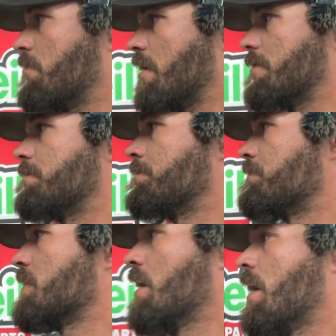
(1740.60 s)
But
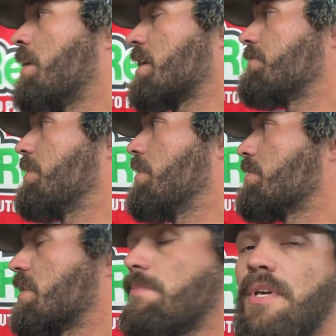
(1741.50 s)
next video
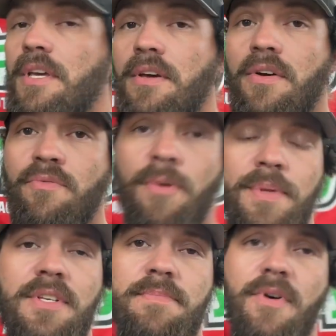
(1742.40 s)
is going to be
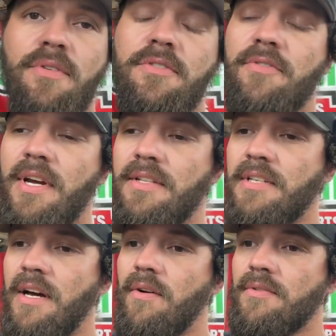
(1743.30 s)
ripping this motor and trans
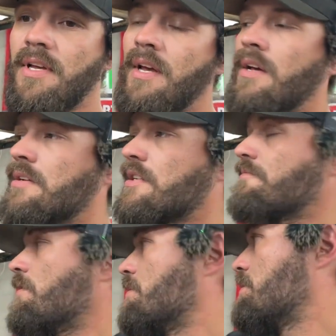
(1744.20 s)
out,
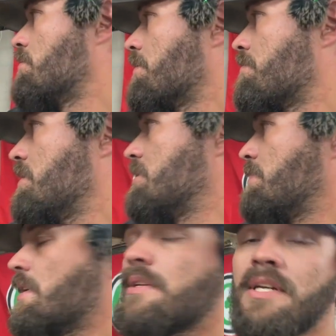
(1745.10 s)
converting it to a
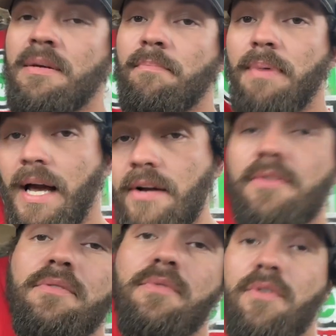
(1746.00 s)
3-speed, getting it back
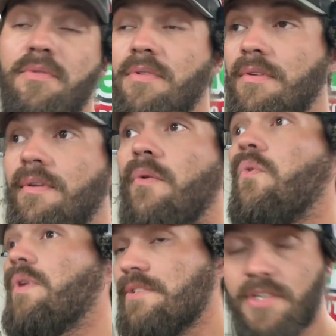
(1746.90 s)
on the road
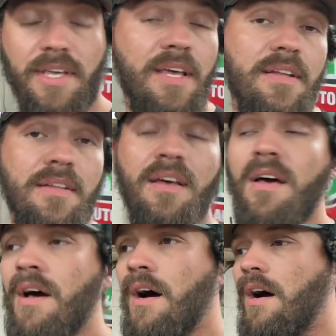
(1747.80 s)
once again.
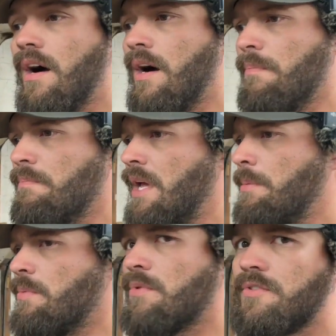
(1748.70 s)

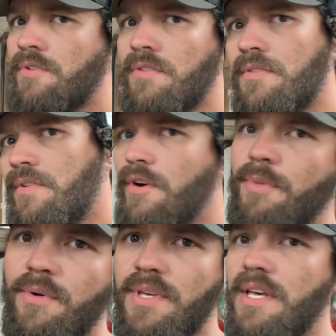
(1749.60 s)
Maybe we'll start the
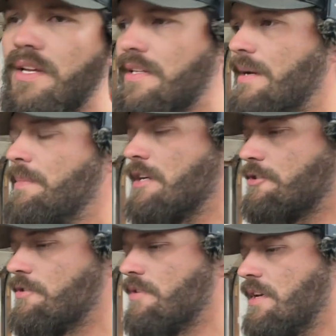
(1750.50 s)
turbo kit. I'm not
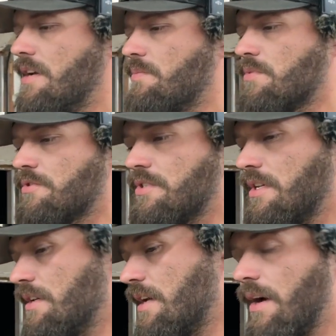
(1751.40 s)
sure yet. We'll
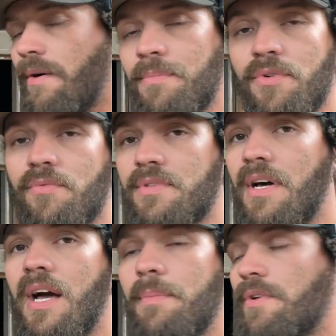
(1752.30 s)
see how I'm doing with
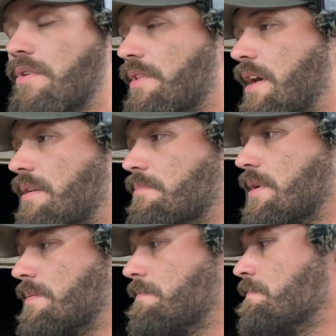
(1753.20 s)
time and all that,
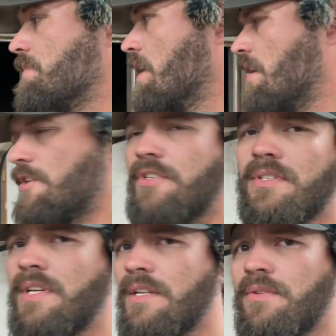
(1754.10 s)
but it
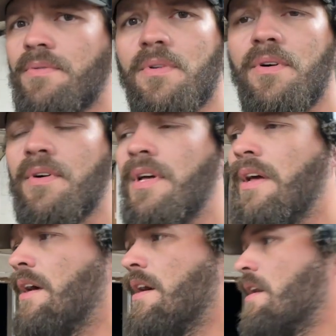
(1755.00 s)
shouldn't take too long.
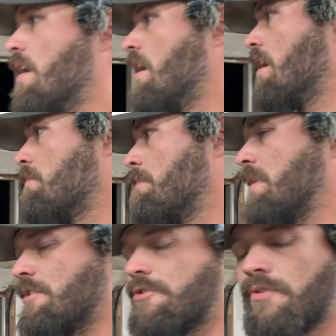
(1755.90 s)
I'm
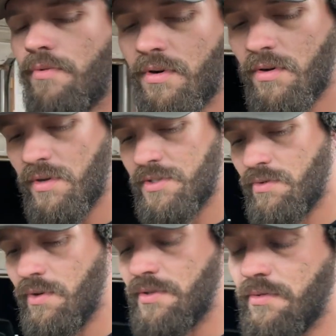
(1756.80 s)
not sure what all it's
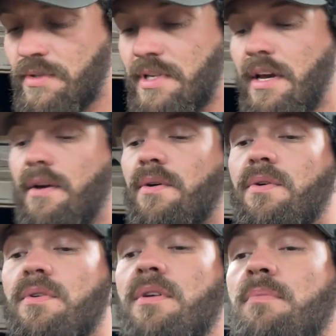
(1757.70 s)
going to
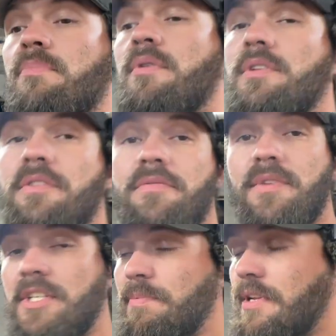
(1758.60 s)
entail putting the
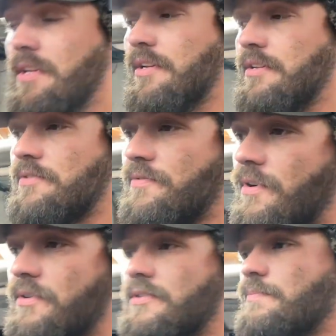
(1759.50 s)
3-speed in it as
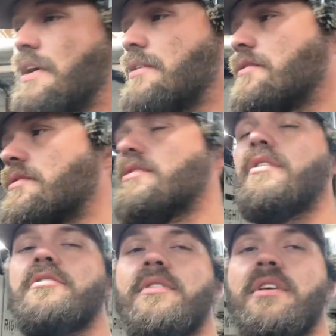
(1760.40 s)
far as making all the
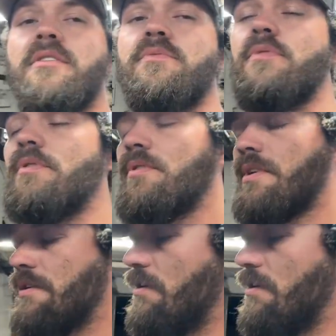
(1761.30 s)
clutch linkage work and